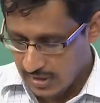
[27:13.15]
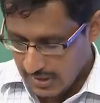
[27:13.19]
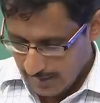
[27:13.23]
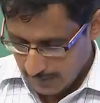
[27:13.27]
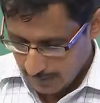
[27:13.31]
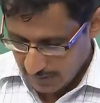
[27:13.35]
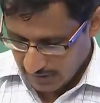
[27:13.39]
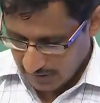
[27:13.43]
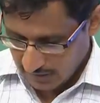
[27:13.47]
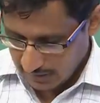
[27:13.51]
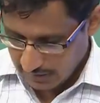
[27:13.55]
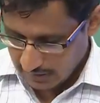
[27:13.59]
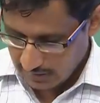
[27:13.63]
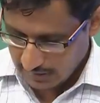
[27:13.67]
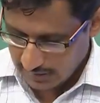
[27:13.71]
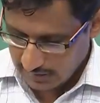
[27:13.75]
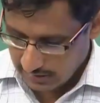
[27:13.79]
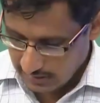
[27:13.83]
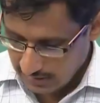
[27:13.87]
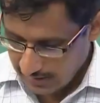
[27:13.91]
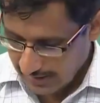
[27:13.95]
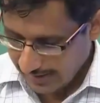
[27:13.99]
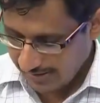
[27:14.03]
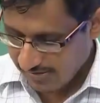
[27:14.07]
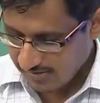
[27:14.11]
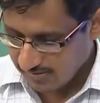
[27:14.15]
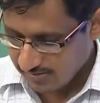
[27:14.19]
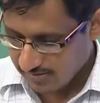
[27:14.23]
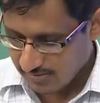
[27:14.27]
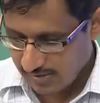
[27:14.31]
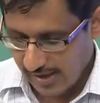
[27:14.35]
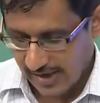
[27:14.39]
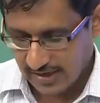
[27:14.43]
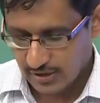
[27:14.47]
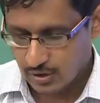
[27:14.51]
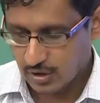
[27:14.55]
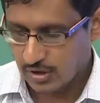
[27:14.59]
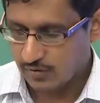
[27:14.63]
But let us
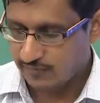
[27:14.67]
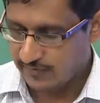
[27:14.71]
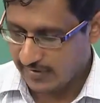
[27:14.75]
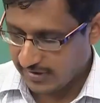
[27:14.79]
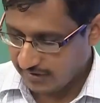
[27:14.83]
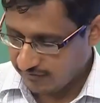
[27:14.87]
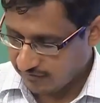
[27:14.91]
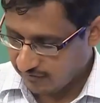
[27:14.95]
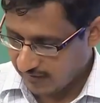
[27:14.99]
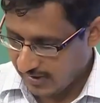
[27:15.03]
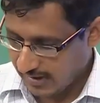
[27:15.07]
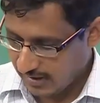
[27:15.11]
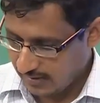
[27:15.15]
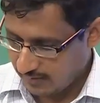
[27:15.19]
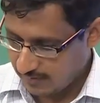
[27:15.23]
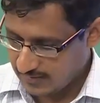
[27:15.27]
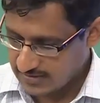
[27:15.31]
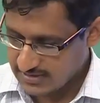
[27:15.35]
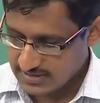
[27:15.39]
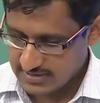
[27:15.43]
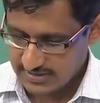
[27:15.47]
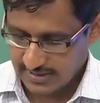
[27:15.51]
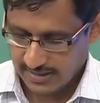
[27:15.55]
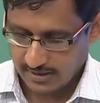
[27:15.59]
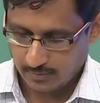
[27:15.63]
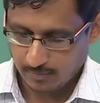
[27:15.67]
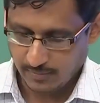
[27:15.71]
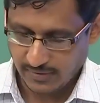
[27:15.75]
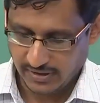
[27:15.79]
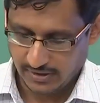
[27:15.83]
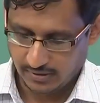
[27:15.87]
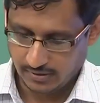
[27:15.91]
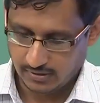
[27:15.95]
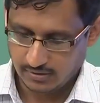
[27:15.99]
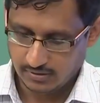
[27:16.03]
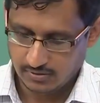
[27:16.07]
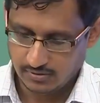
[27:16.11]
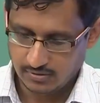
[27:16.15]
actually verify this
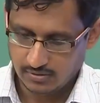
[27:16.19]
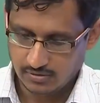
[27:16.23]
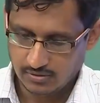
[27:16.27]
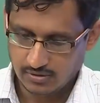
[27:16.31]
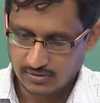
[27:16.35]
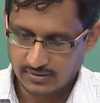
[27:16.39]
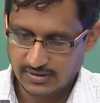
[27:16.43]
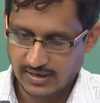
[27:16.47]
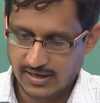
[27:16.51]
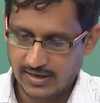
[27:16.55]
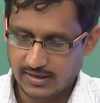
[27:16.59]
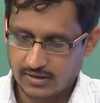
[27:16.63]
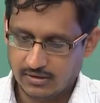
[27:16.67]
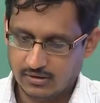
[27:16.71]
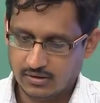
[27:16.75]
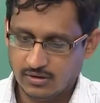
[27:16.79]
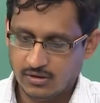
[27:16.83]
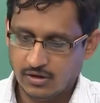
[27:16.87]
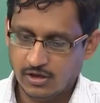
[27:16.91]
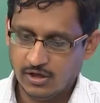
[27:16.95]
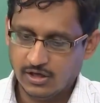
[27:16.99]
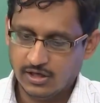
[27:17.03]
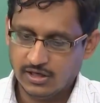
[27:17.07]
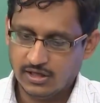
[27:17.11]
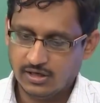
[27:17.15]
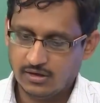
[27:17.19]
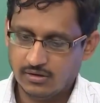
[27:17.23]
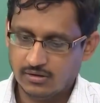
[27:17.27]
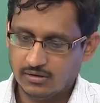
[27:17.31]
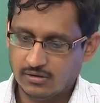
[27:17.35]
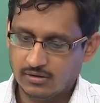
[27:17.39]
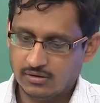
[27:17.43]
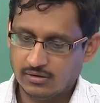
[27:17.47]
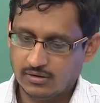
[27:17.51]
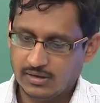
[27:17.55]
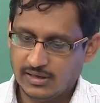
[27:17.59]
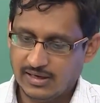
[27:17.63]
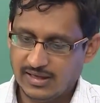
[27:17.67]
statement that in
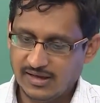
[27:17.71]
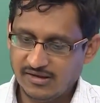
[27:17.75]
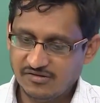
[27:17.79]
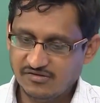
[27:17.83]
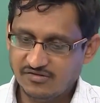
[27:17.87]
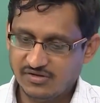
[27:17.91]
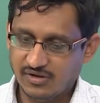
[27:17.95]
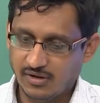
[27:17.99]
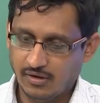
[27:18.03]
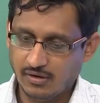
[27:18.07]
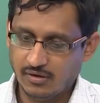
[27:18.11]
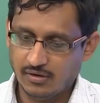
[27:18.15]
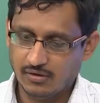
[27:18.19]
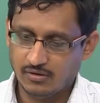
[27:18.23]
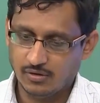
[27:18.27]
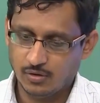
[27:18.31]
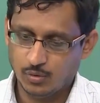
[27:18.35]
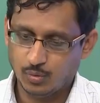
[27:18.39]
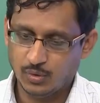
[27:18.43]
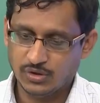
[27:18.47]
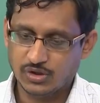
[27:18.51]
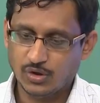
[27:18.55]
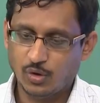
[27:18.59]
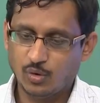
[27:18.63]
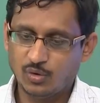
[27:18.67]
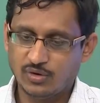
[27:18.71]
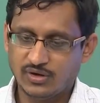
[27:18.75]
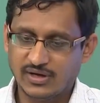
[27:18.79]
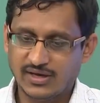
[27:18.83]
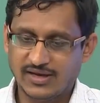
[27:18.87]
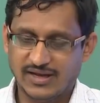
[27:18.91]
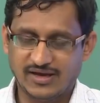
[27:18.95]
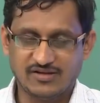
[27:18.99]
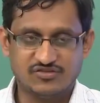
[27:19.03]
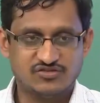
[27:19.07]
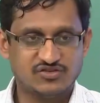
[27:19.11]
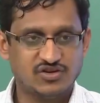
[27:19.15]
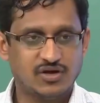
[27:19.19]
laser, without an
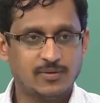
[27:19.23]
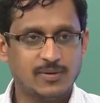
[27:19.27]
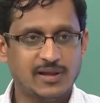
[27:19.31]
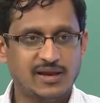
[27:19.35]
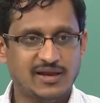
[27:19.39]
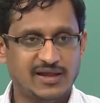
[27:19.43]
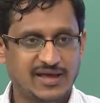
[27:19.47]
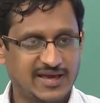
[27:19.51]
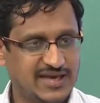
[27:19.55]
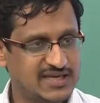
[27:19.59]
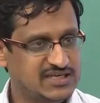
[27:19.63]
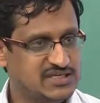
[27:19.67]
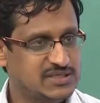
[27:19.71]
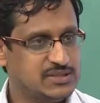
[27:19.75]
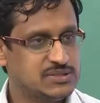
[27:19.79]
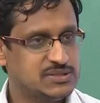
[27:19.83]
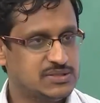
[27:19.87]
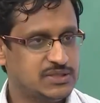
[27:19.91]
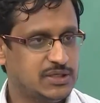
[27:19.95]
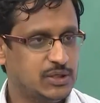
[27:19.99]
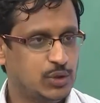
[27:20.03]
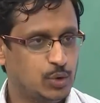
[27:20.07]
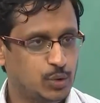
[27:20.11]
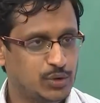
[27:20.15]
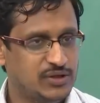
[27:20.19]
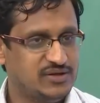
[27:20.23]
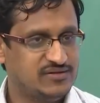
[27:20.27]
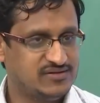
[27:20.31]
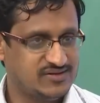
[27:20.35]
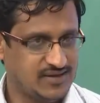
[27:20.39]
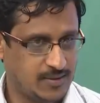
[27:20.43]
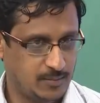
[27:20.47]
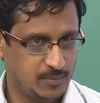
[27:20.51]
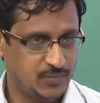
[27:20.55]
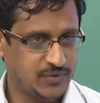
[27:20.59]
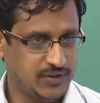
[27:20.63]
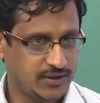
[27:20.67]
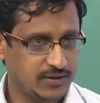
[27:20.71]
external agency doing
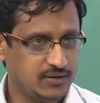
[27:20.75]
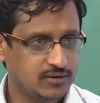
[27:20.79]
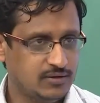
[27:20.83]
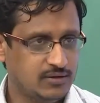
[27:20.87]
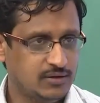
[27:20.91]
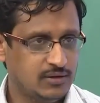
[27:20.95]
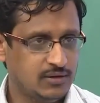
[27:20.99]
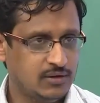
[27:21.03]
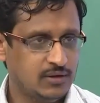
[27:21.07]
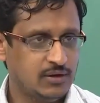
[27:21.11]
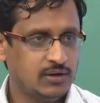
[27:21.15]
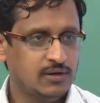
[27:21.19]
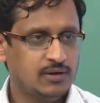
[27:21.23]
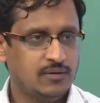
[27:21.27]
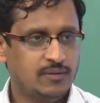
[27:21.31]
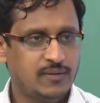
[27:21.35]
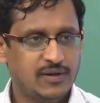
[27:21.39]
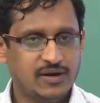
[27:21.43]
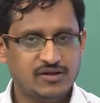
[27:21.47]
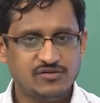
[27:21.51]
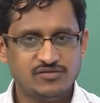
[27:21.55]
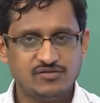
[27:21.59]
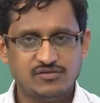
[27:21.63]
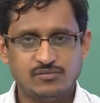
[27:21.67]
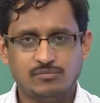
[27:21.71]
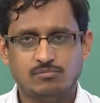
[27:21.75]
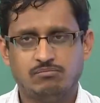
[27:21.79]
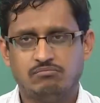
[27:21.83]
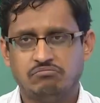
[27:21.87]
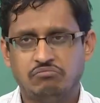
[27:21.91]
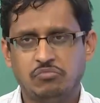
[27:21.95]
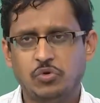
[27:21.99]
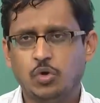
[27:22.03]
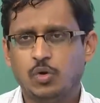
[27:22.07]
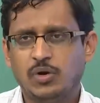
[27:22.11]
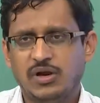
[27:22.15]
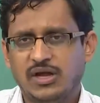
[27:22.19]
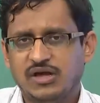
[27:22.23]
something, there is
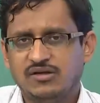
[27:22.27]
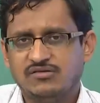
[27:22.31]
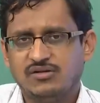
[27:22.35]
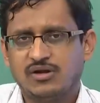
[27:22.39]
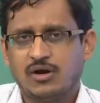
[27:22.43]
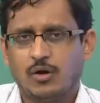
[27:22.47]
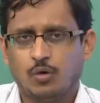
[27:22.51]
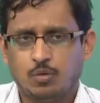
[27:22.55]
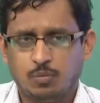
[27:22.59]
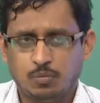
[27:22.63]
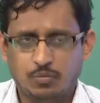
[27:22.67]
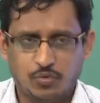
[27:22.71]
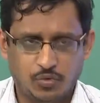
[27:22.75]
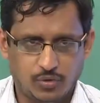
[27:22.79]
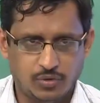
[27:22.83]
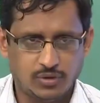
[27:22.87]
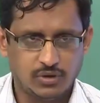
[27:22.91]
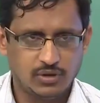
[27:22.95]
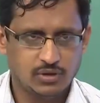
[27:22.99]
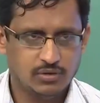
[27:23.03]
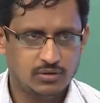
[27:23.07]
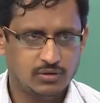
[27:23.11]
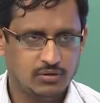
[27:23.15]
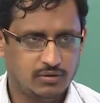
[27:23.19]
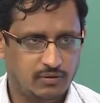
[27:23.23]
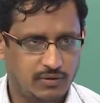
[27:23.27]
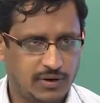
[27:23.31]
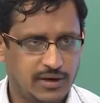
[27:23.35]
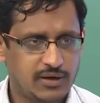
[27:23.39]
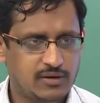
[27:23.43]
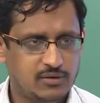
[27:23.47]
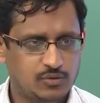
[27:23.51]
no laser output, right.